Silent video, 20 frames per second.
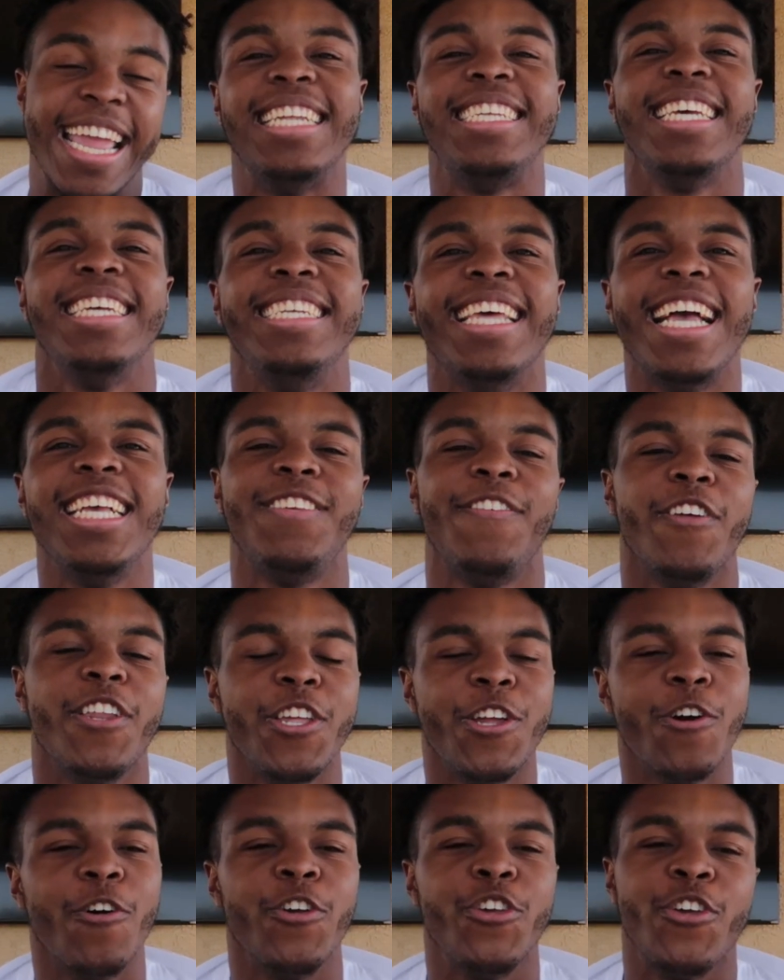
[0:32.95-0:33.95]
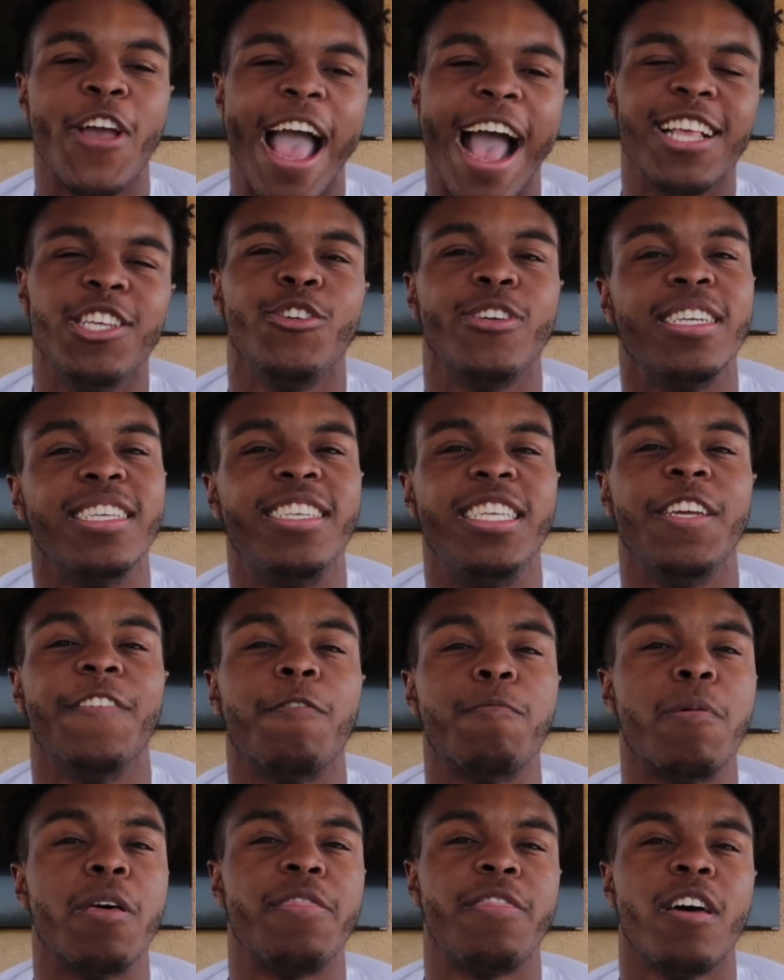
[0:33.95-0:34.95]
In today's video, as you can see
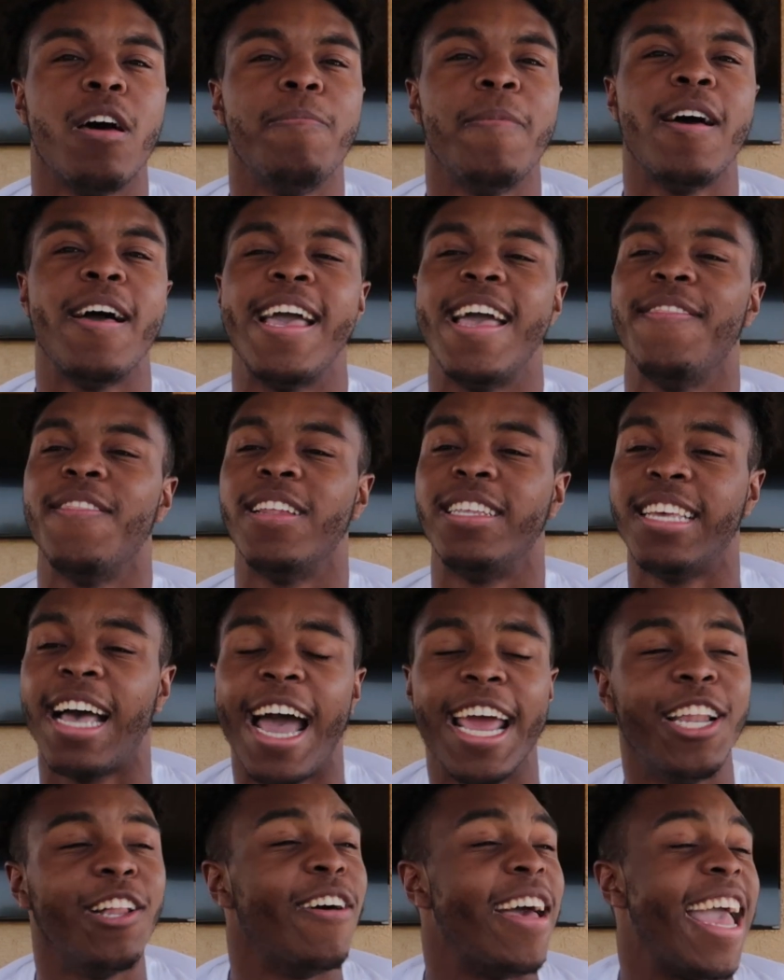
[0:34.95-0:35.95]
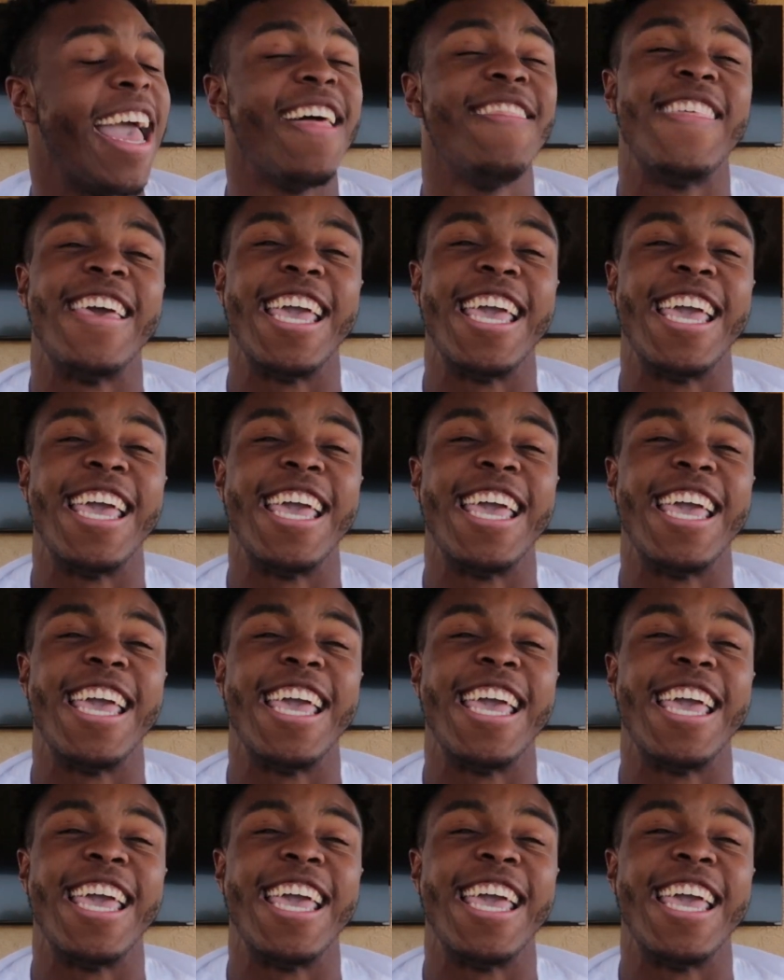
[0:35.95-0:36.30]
from the thumbnail and the title and